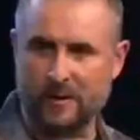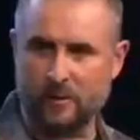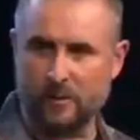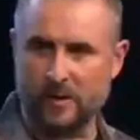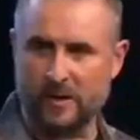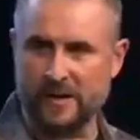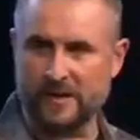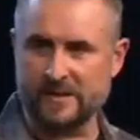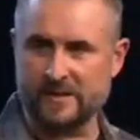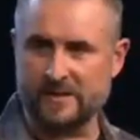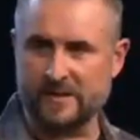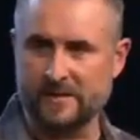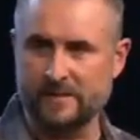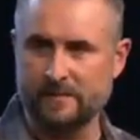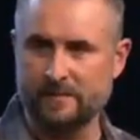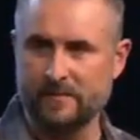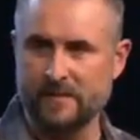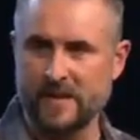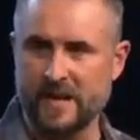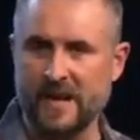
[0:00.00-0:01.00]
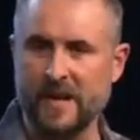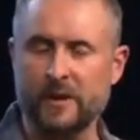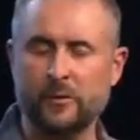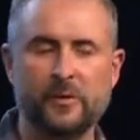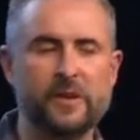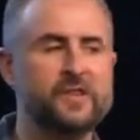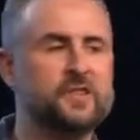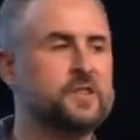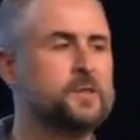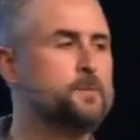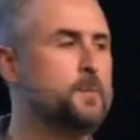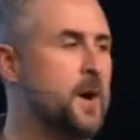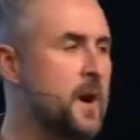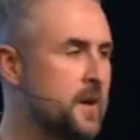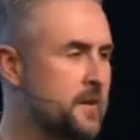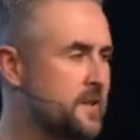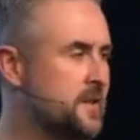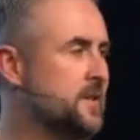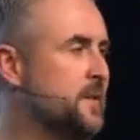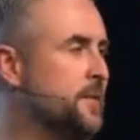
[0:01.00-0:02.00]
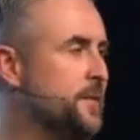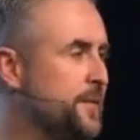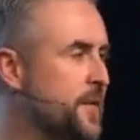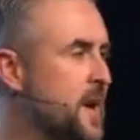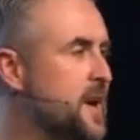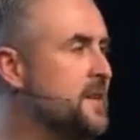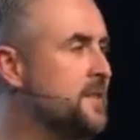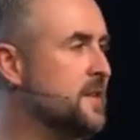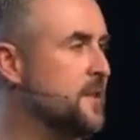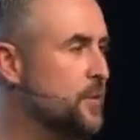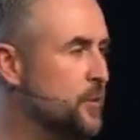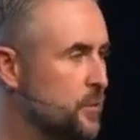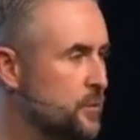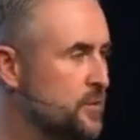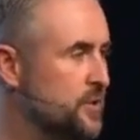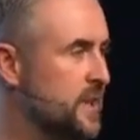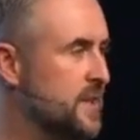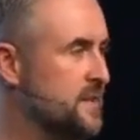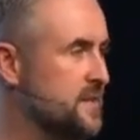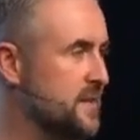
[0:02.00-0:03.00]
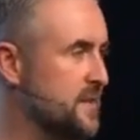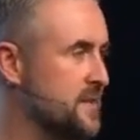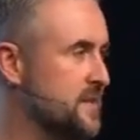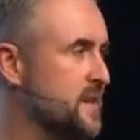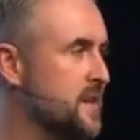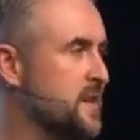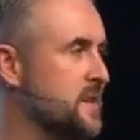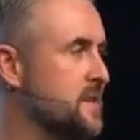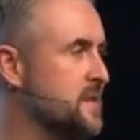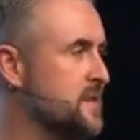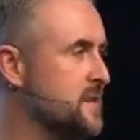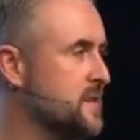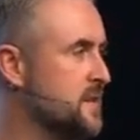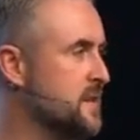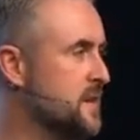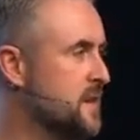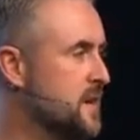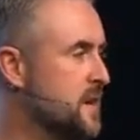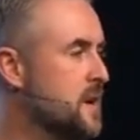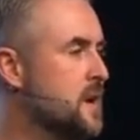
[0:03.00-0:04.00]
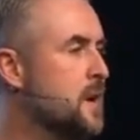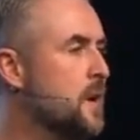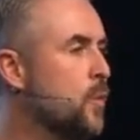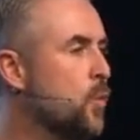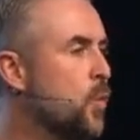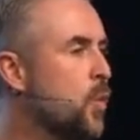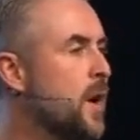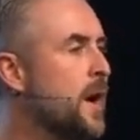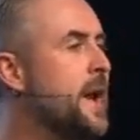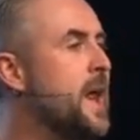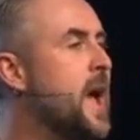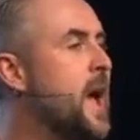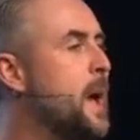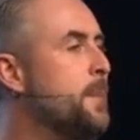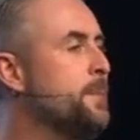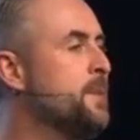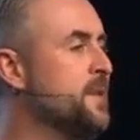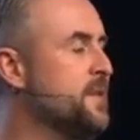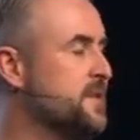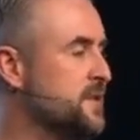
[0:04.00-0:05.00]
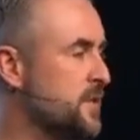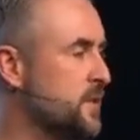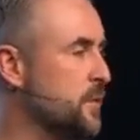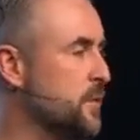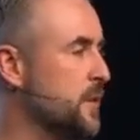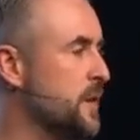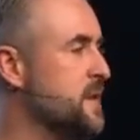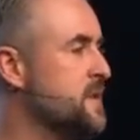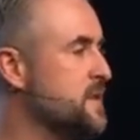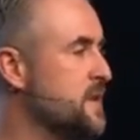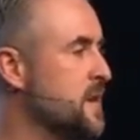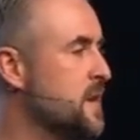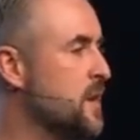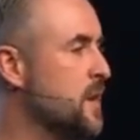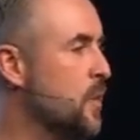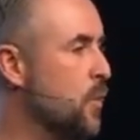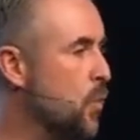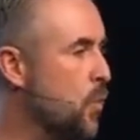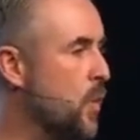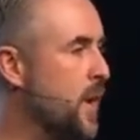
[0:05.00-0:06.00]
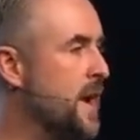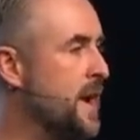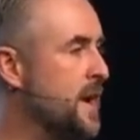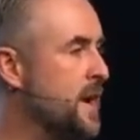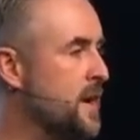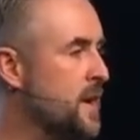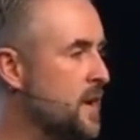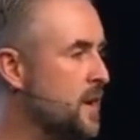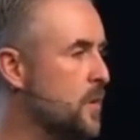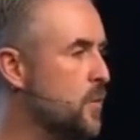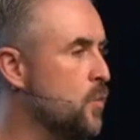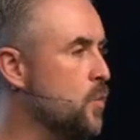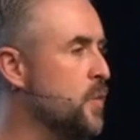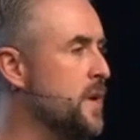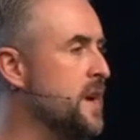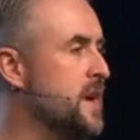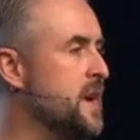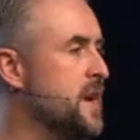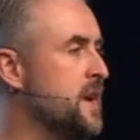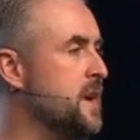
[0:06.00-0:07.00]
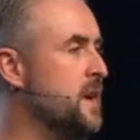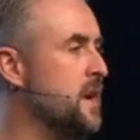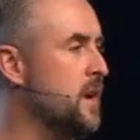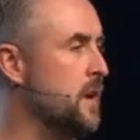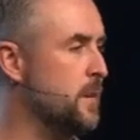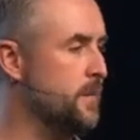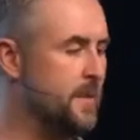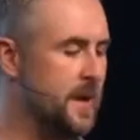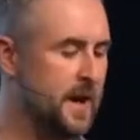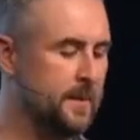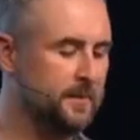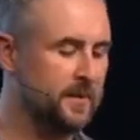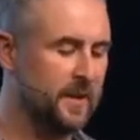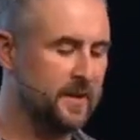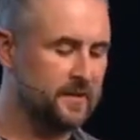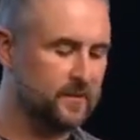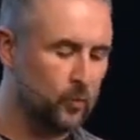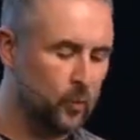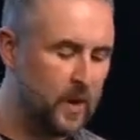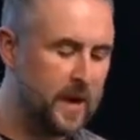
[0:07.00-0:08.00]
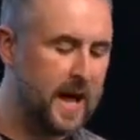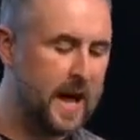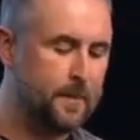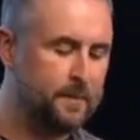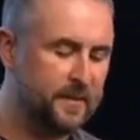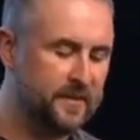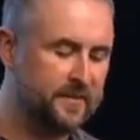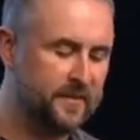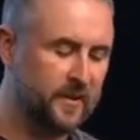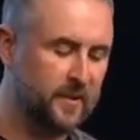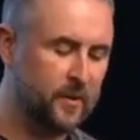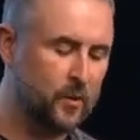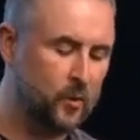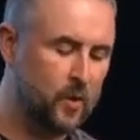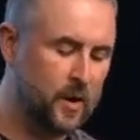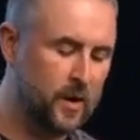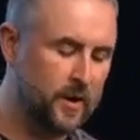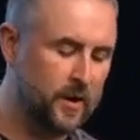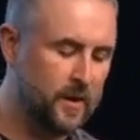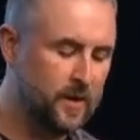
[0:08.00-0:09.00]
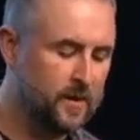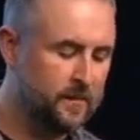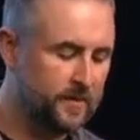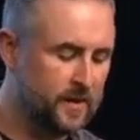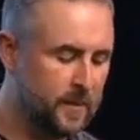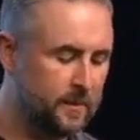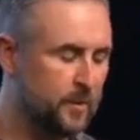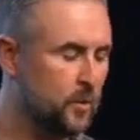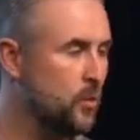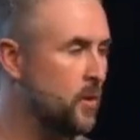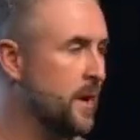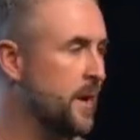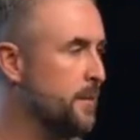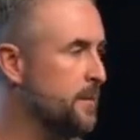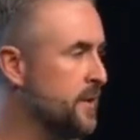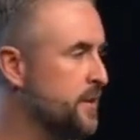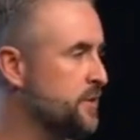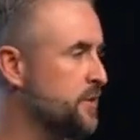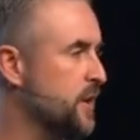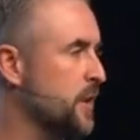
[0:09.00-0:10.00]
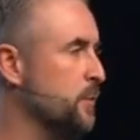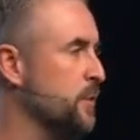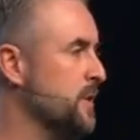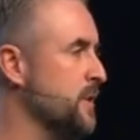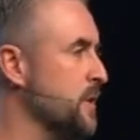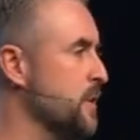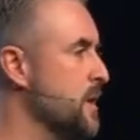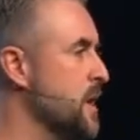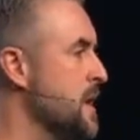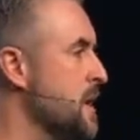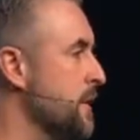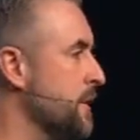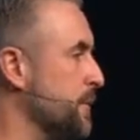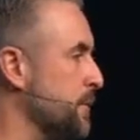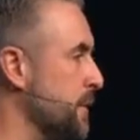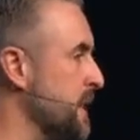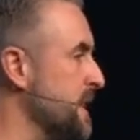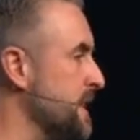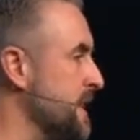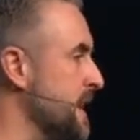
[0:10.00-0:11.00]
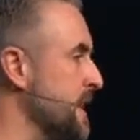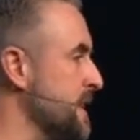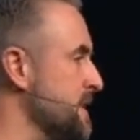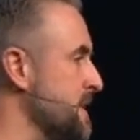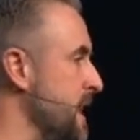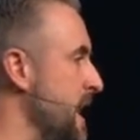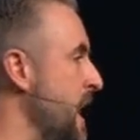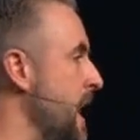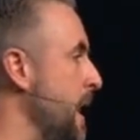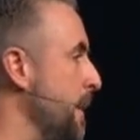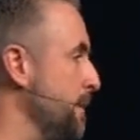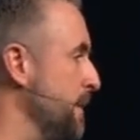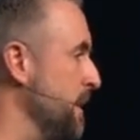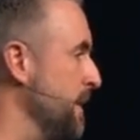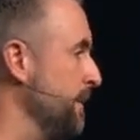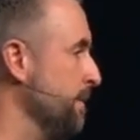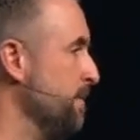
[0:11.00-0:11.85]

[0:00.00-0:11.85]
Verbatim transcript: was, in response to faith in who Jesus is, what happens to us when we are baptized? What happens in the water? Number one, I'm going to share with you three things that happen